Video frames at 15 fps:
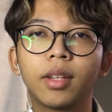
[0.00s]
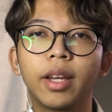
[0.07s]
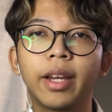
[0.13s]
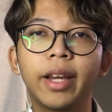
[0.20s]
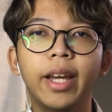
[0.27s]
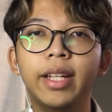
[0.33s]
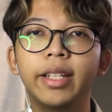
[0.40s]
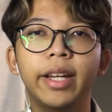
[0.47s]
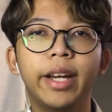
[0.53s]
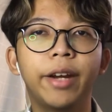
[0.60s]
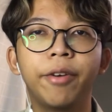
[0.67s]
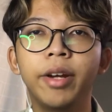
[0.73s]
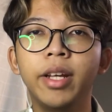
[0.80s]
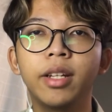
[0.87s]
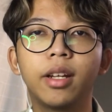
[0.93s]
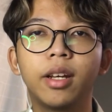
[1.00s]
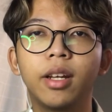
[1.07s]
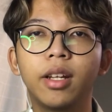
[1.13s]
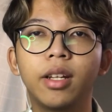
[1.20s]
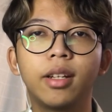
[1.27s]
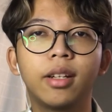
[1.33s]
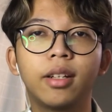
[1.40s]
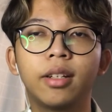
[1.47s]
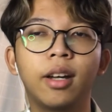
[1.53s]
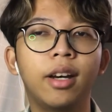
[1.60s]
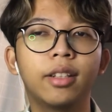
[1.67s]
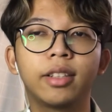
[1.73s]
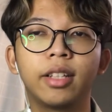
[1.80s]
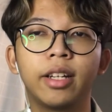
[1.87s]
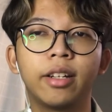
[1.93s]
Can they read?
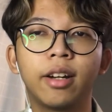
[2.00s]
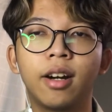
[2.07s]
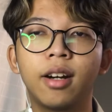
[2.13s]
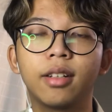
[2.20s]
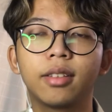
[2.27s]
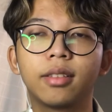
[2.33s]
Not they not.